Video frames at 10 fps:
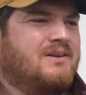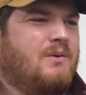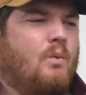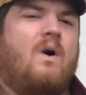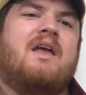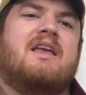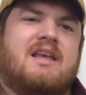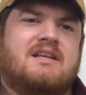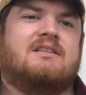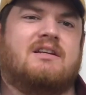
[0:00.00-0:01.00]
What
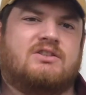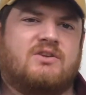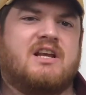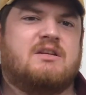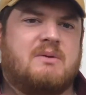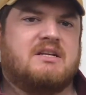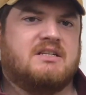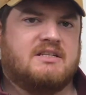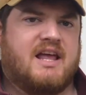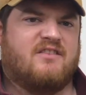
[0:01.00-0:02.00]
is a straight
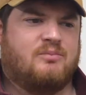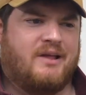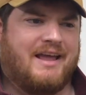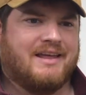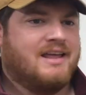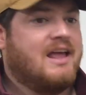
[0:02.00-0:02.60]
species native plant?